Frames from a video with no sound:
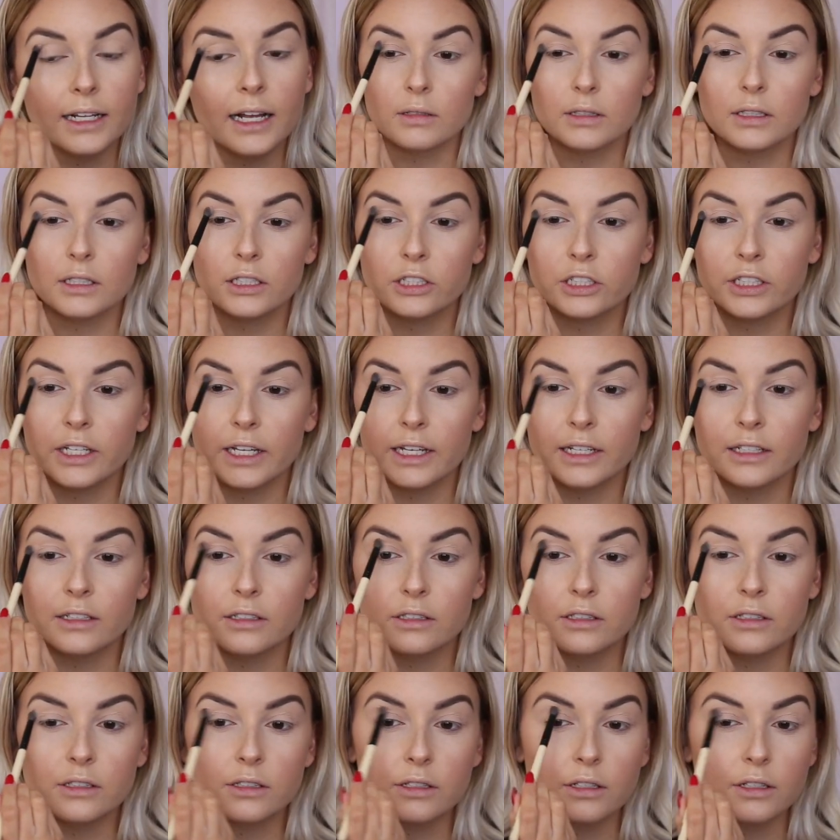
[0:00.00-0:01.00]
What this
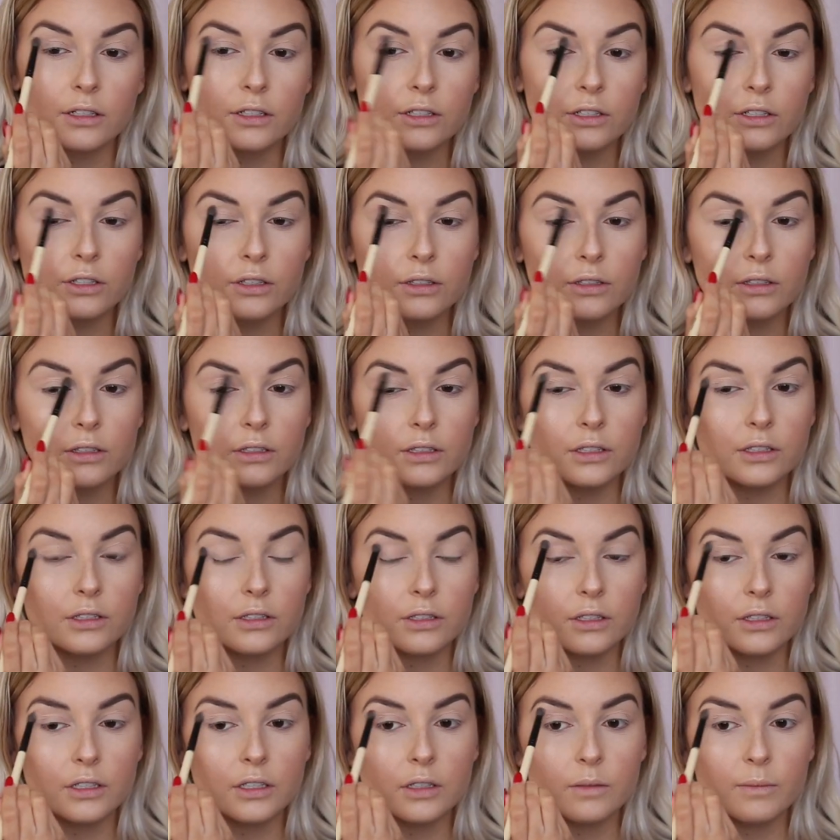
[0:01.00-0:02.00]
shade's just going to do, it's
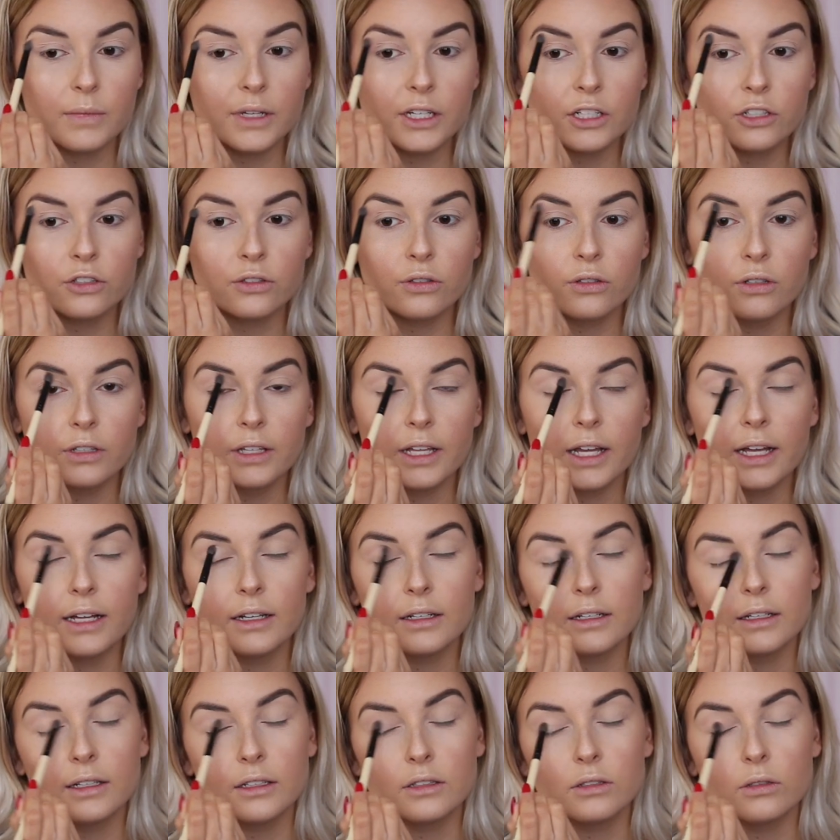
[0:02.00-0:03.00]
just going to make sure
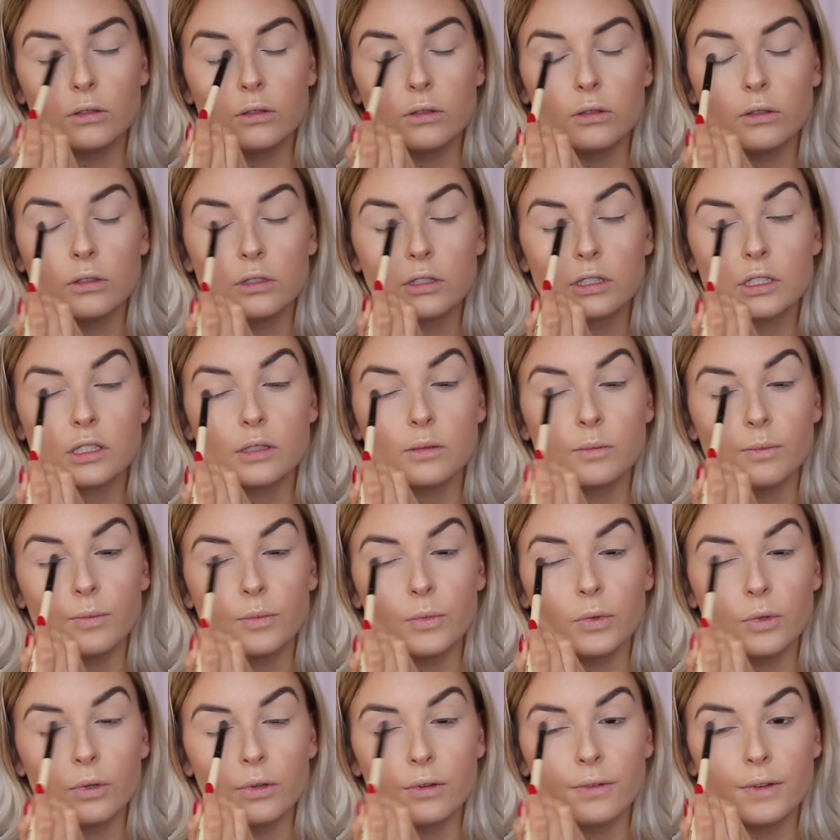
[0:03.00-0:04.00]
that it's all
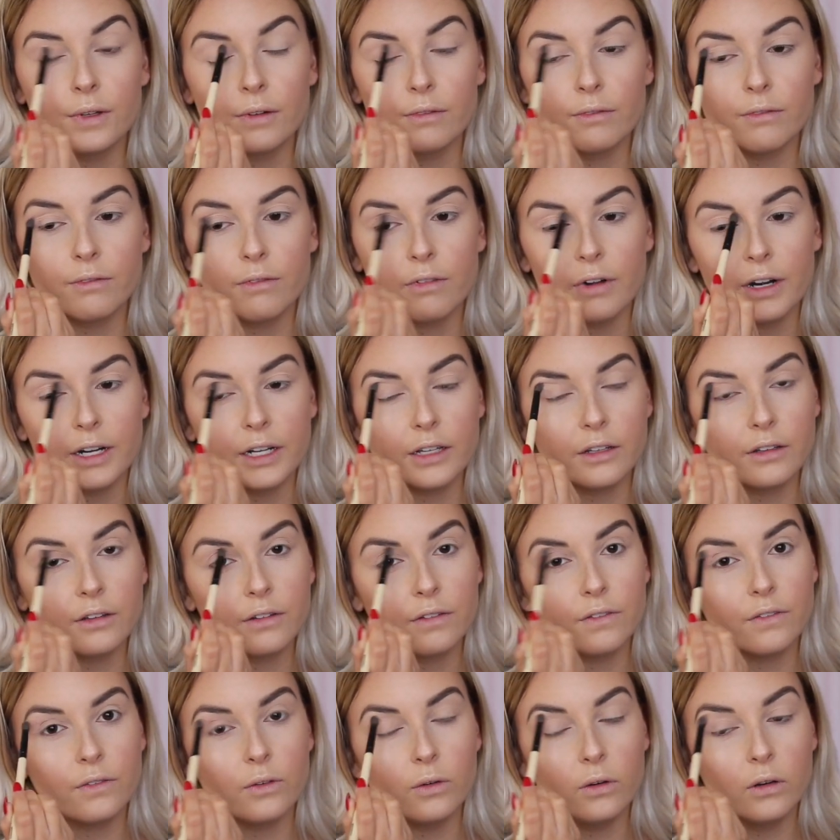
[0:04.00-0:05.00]
smooth and ready
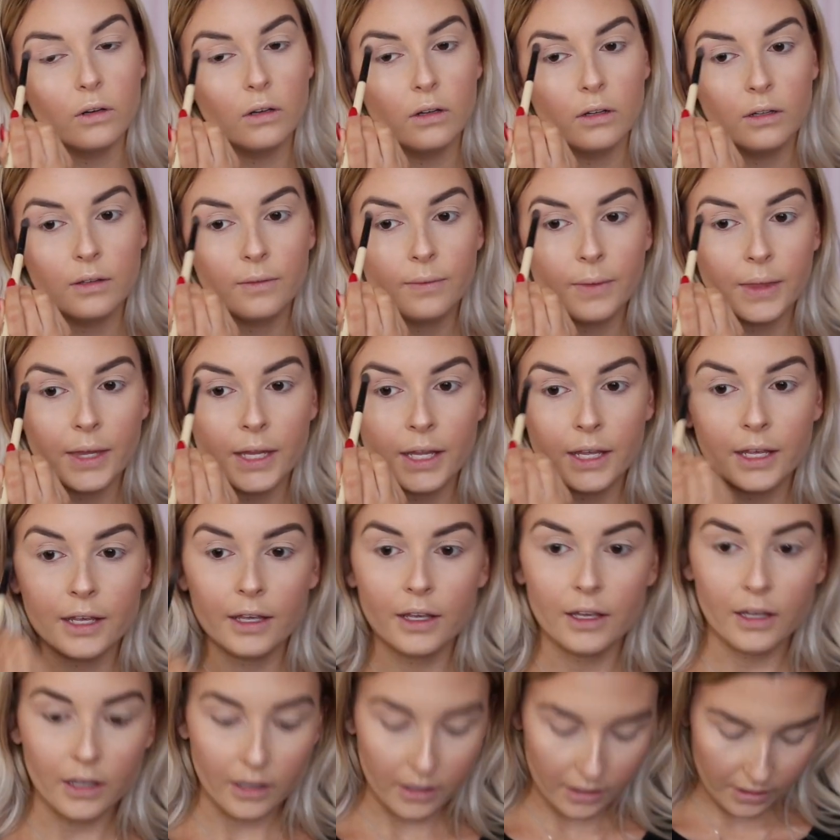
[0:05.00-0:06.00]
for
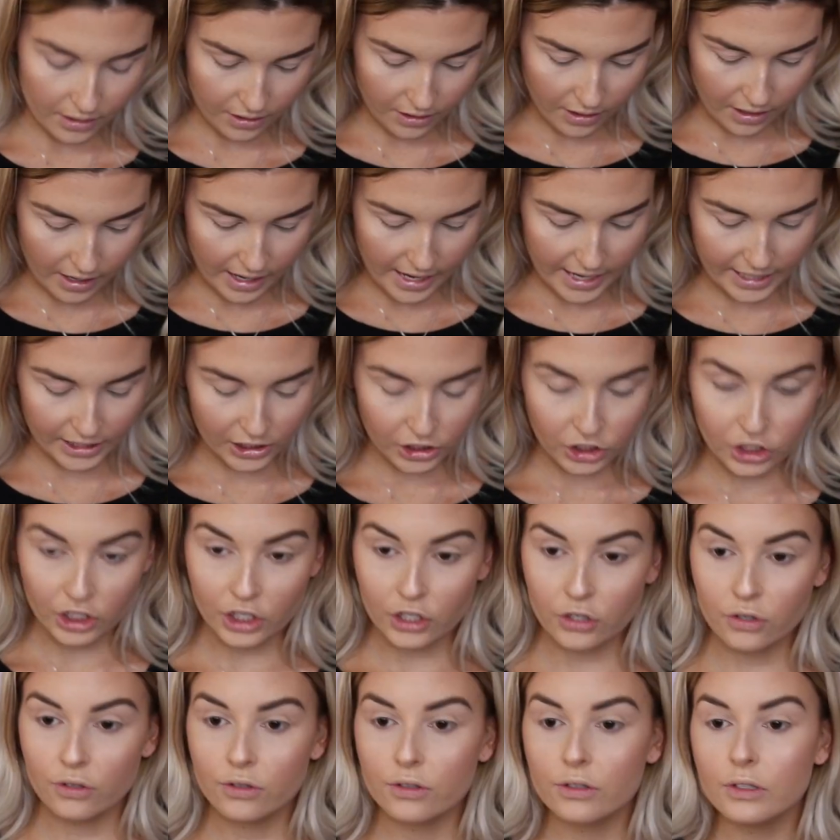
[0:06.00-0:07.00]
the
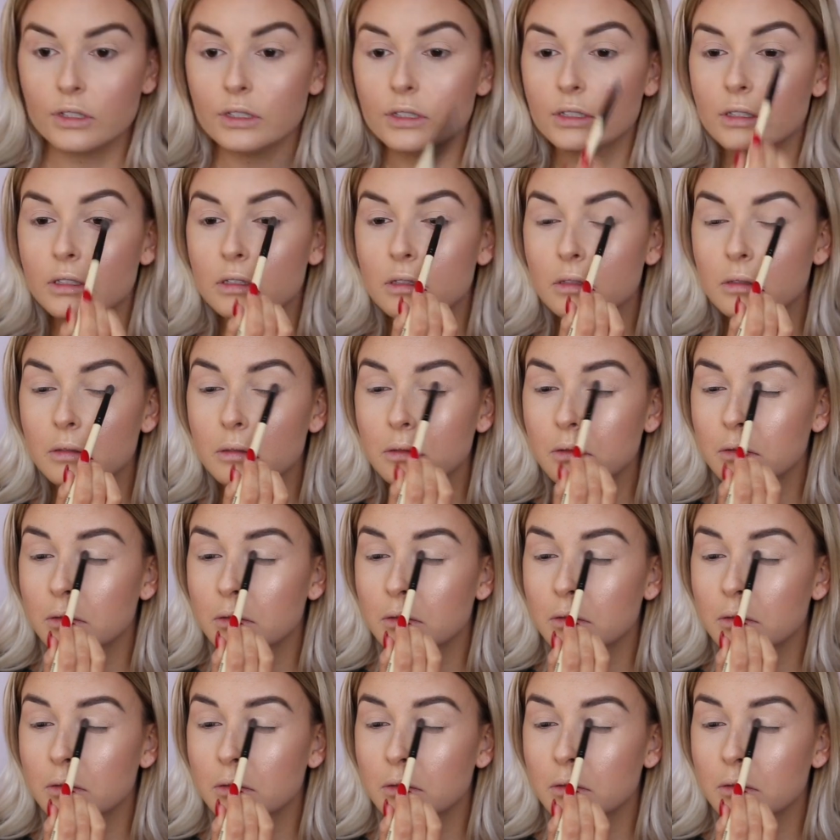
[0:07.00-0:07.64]
eyeshadows.